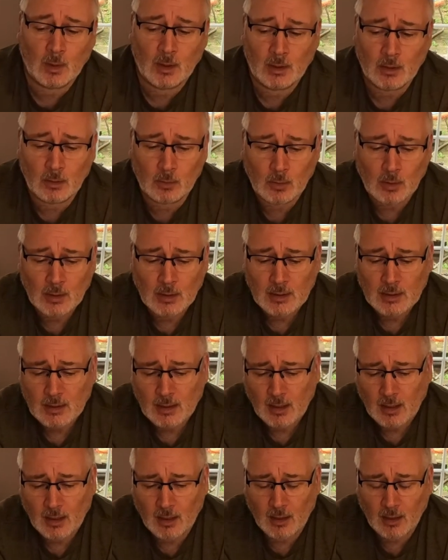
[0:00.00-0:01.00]
well.
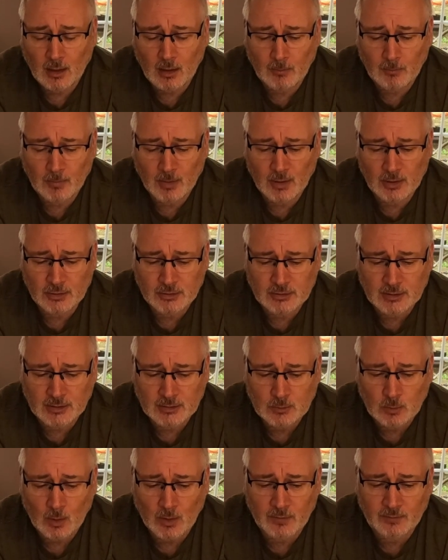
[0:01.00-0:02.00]
Um, as
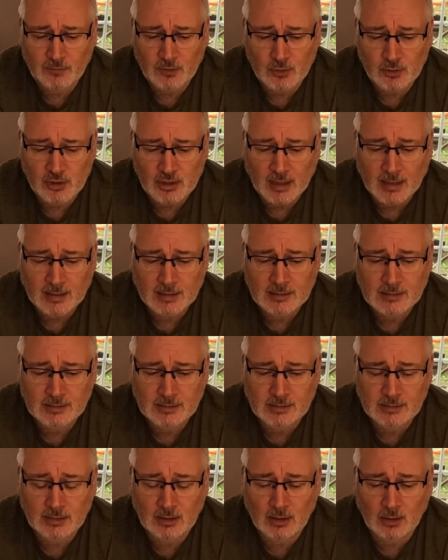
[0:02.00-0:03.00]
there's quite a few
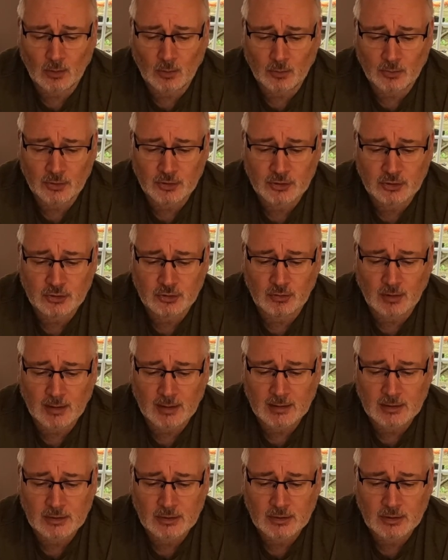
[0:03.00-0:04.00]
jacks along the
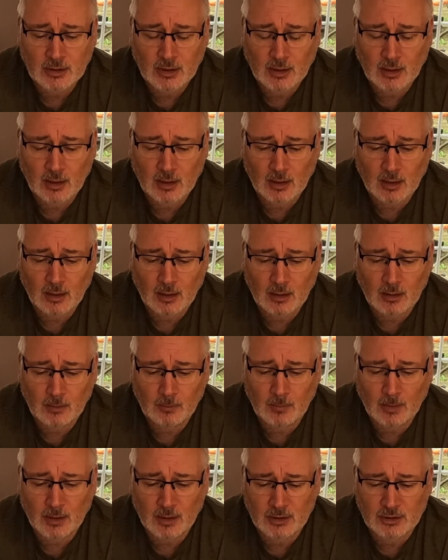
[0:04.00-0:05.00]
stretch
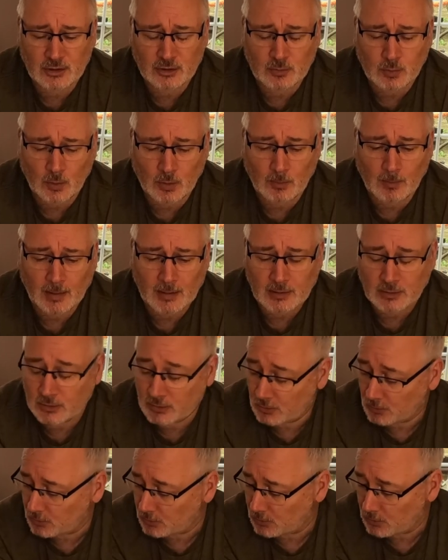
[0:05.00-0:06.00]
um, and I just want to make
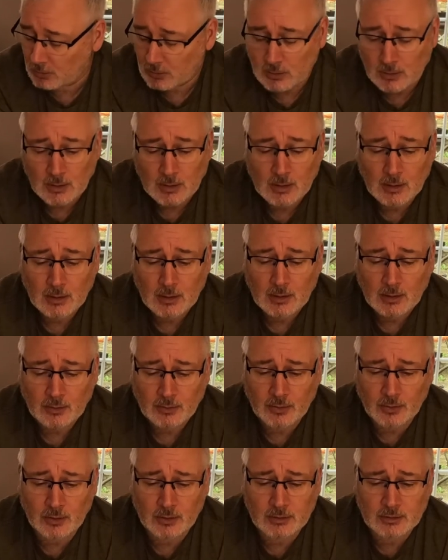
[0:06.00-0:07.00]
sure
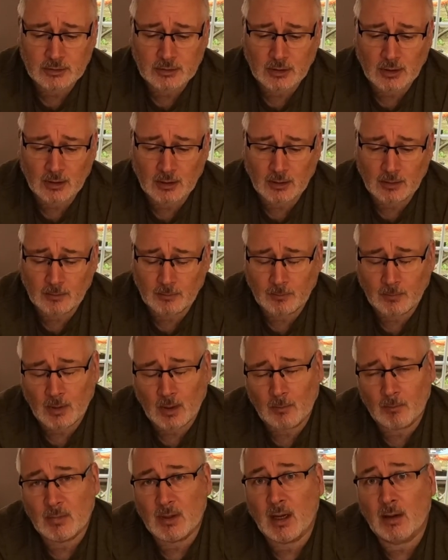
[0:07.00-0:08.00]
that
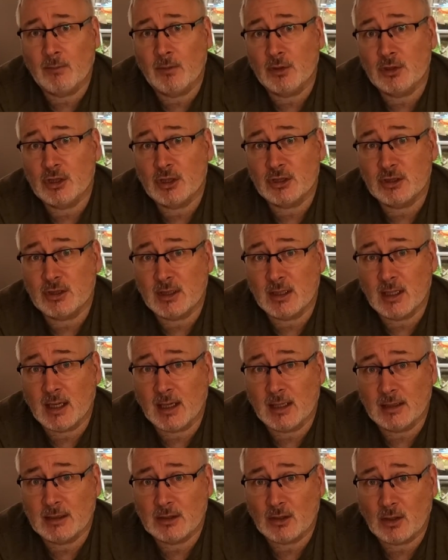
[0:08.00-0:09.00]
um, I'm covered just in
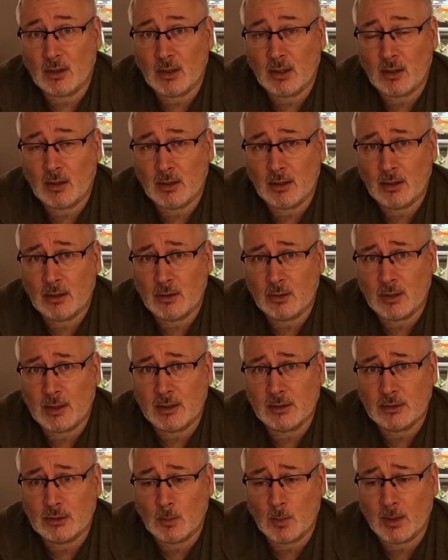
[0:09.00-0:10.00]
case I, I hook
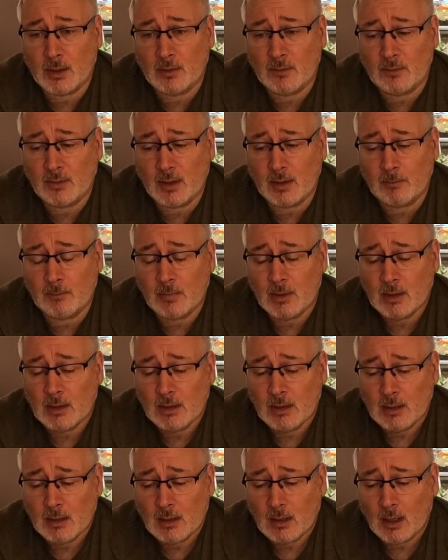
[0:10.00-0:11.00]
into one of them.
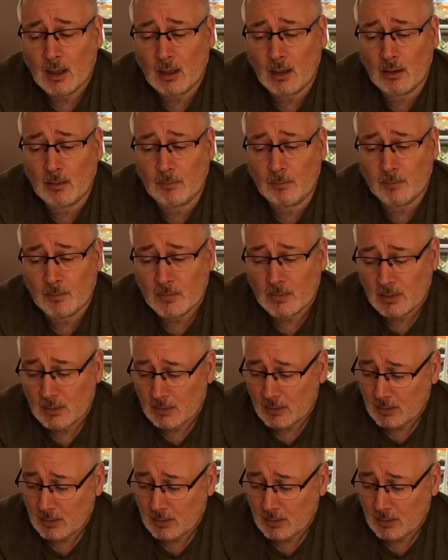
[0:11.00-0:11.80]
Um,